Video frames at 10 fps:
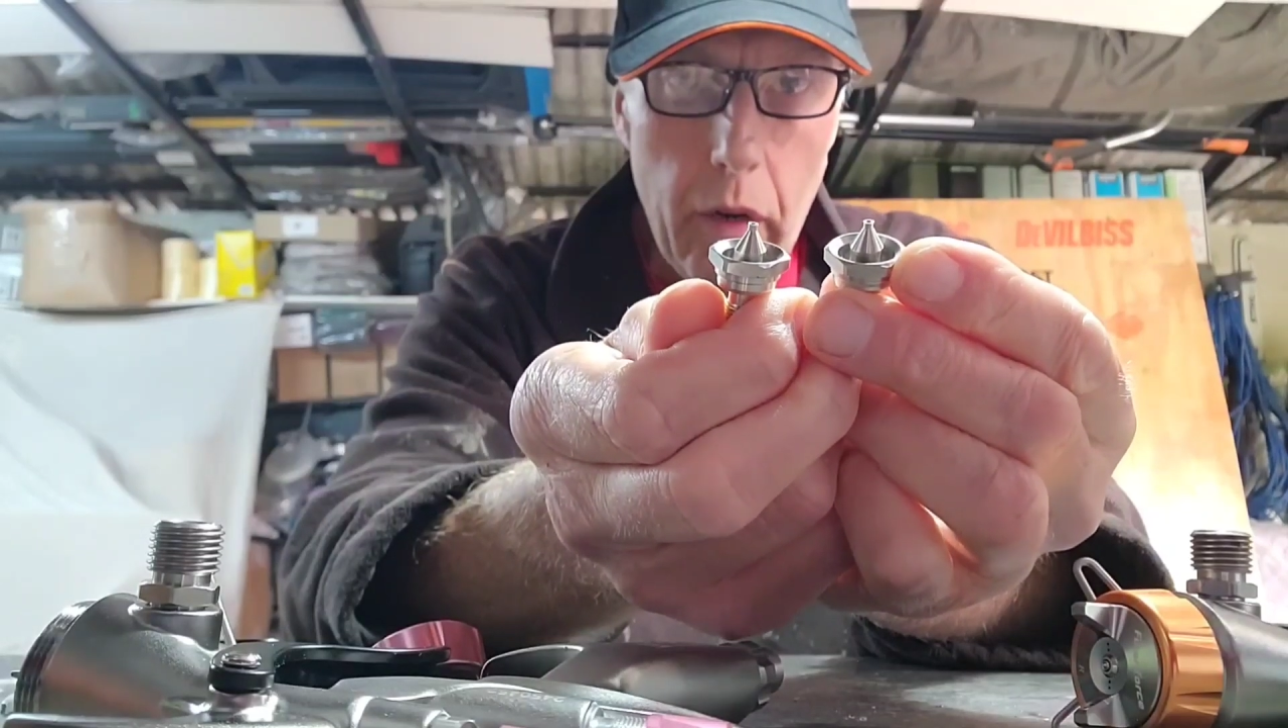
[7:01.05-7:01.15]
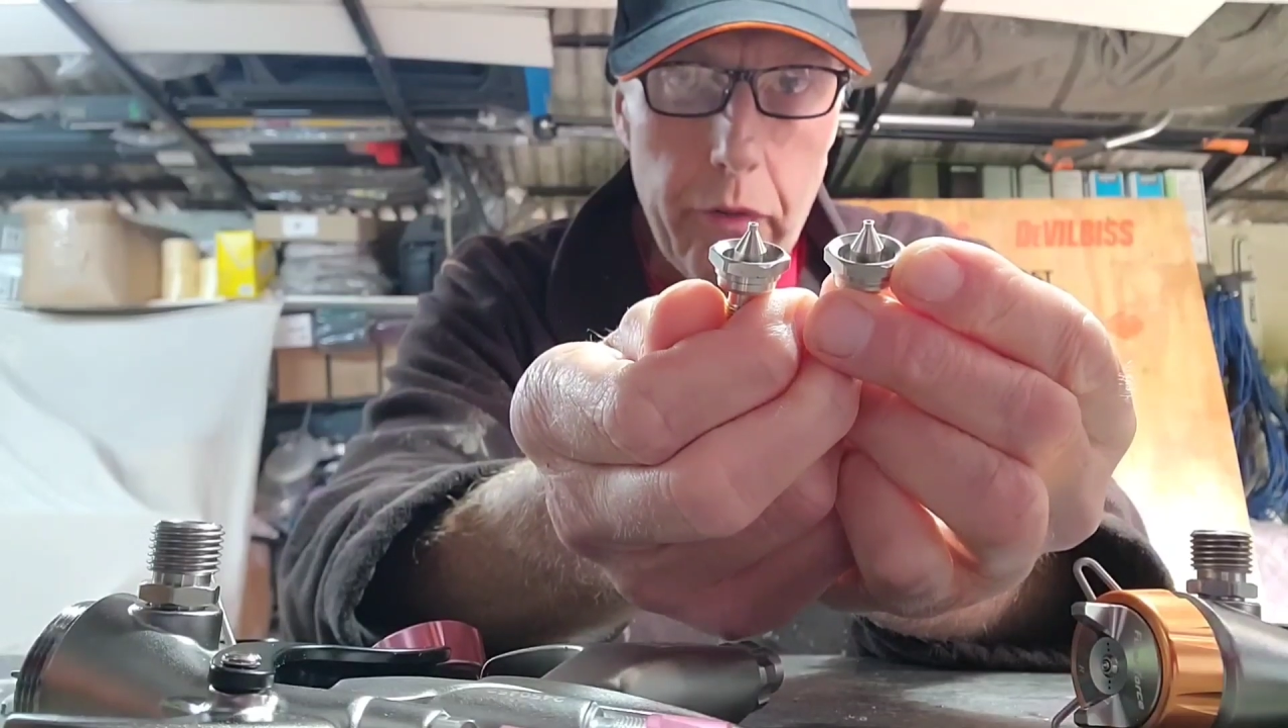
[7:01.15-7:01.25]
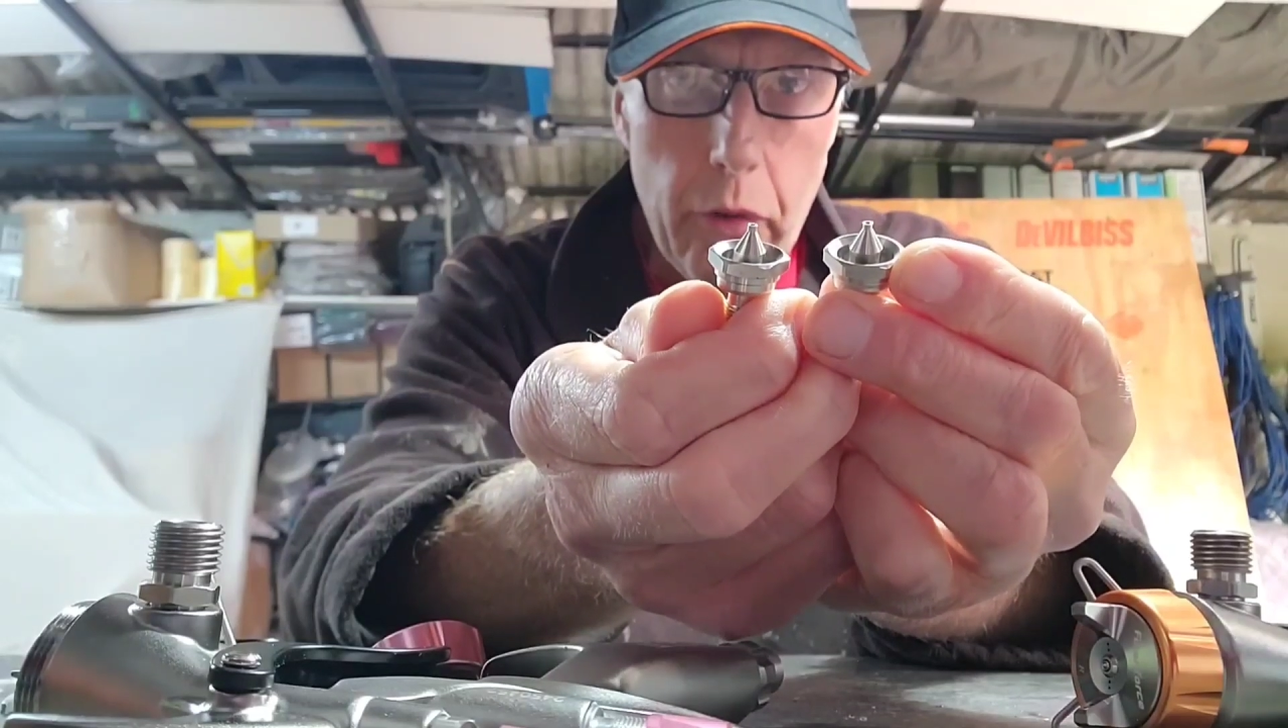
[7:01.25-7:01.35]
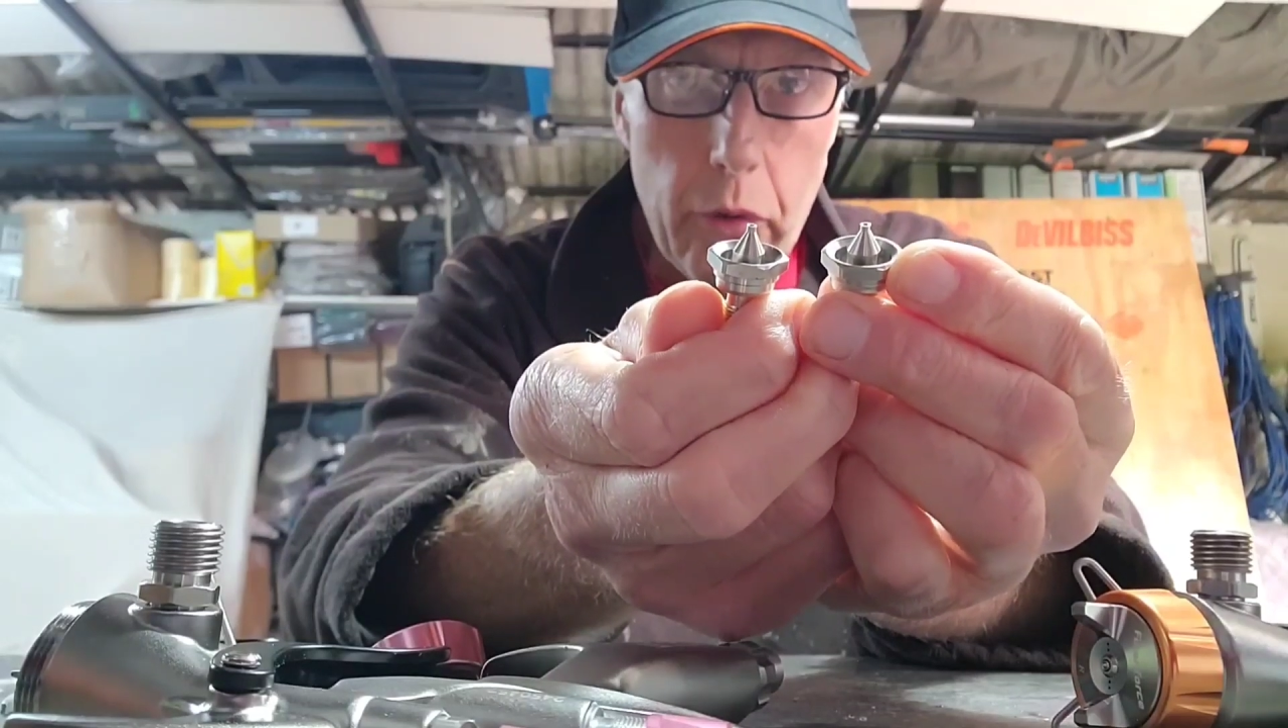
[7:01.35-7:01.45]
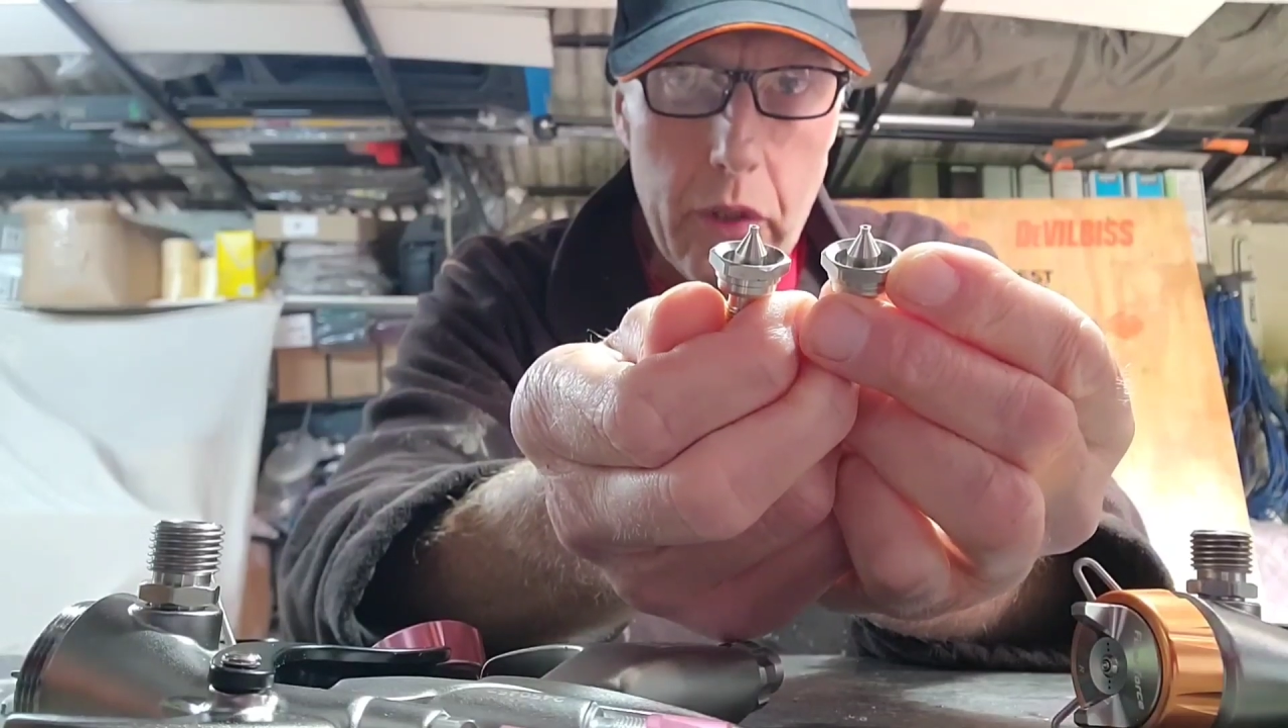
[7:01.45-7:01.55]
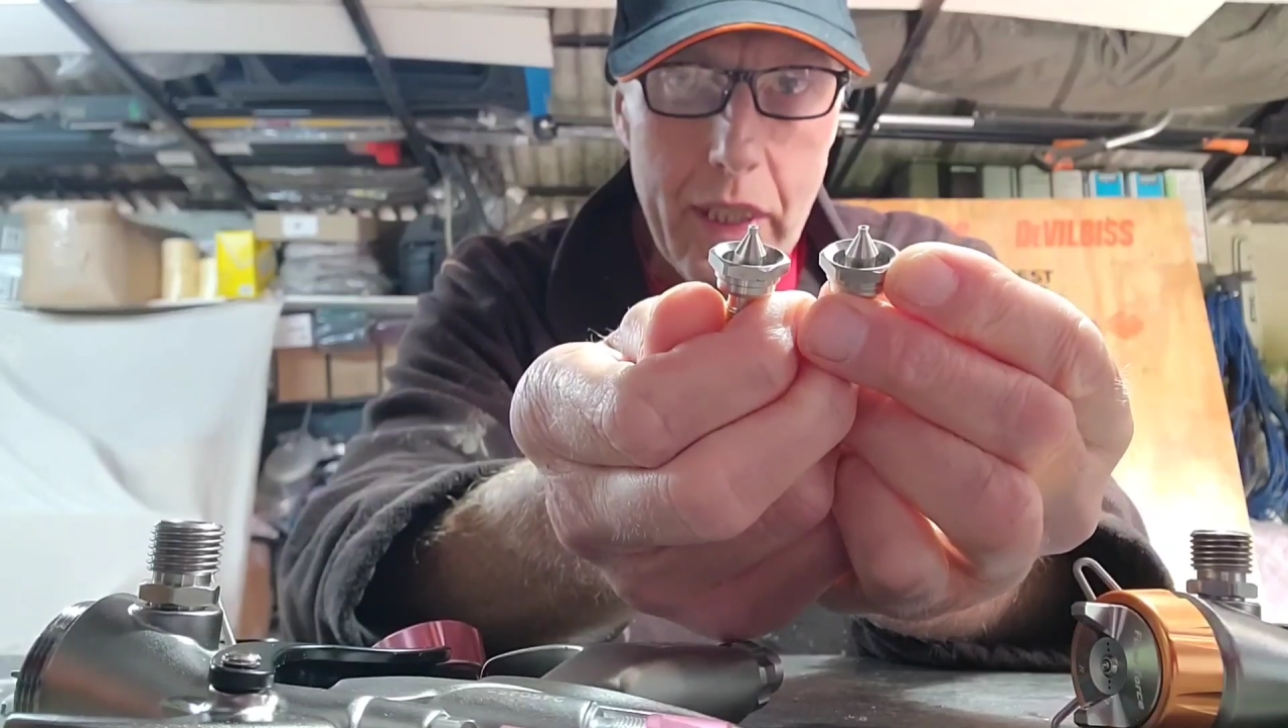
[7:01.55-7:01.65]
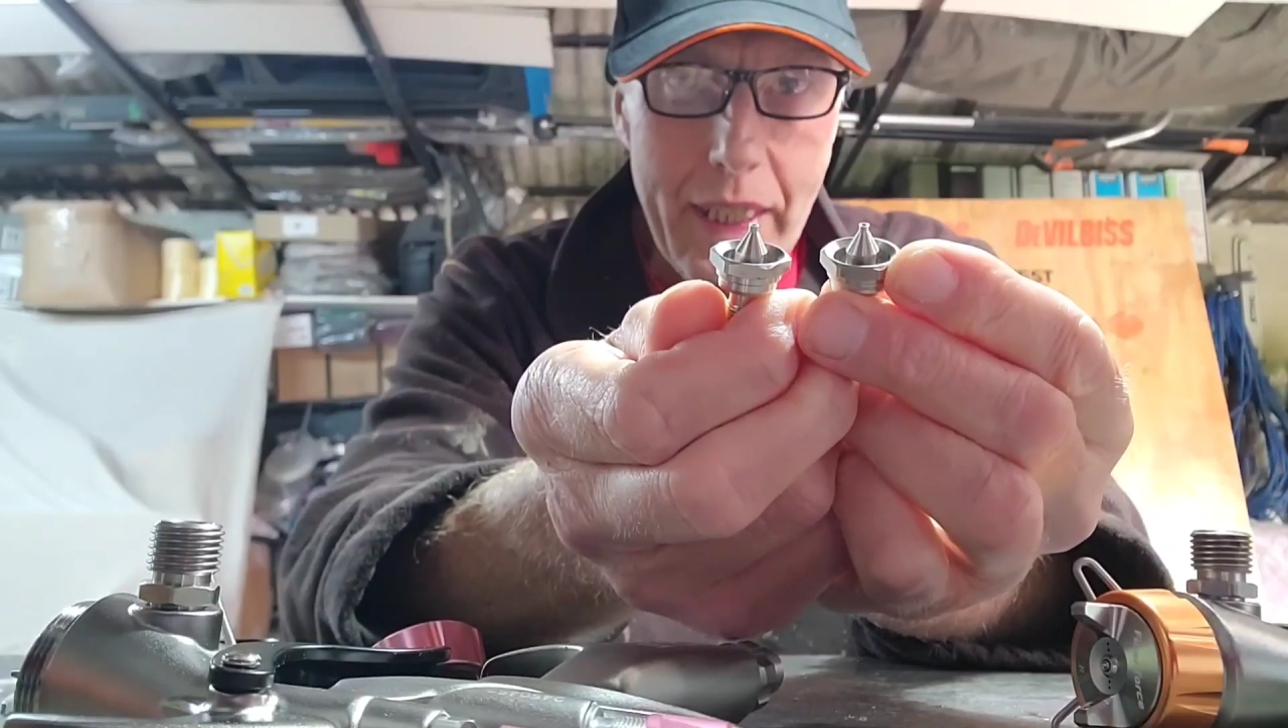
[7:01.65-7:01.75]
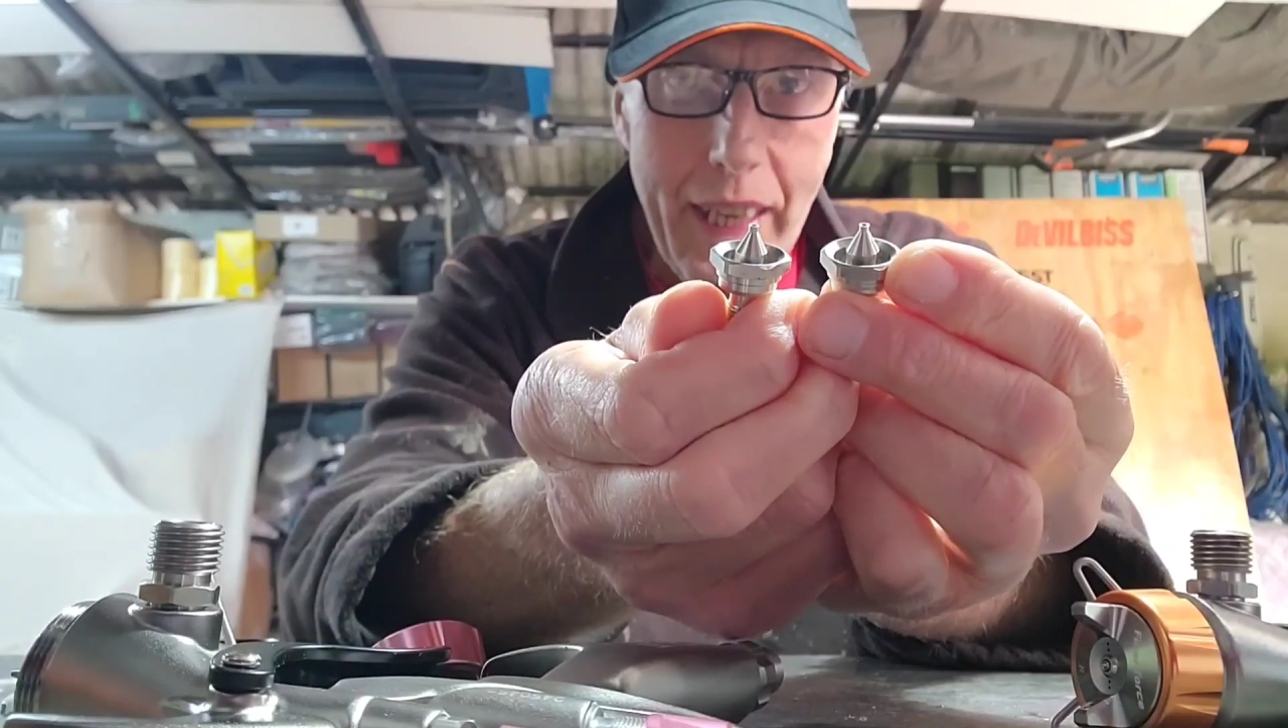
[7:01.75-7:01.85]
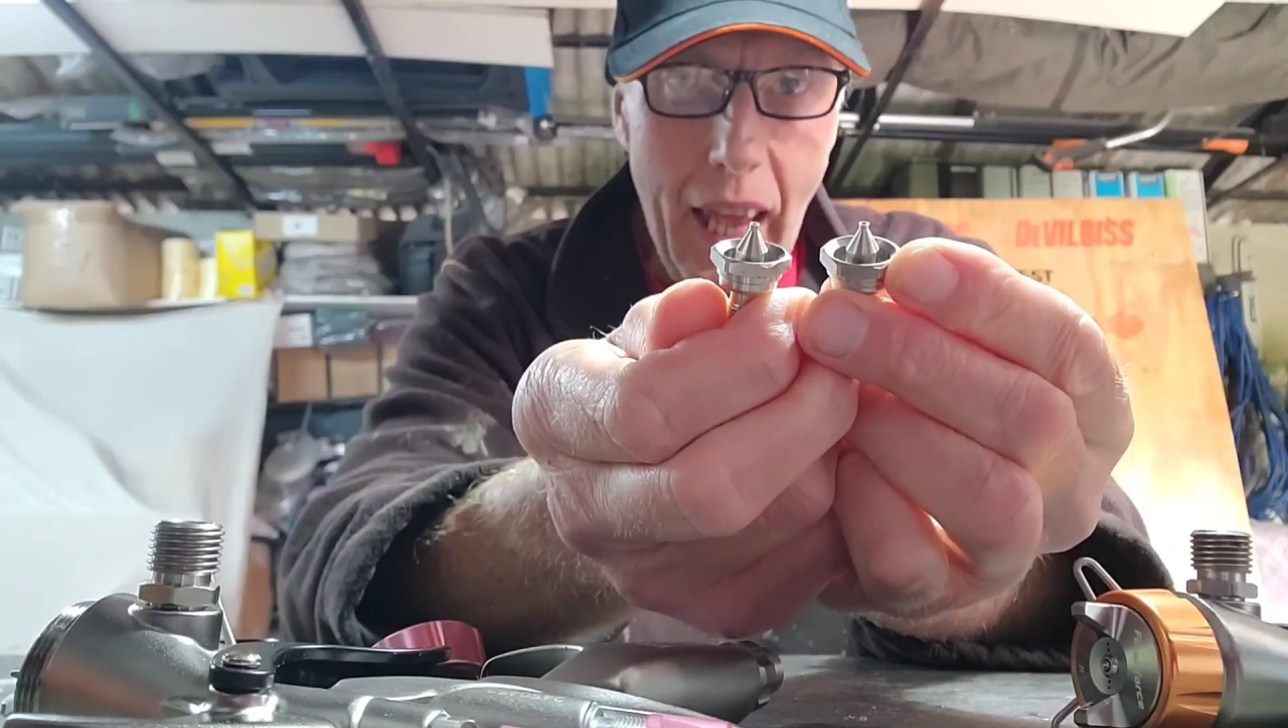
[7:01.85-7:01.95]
14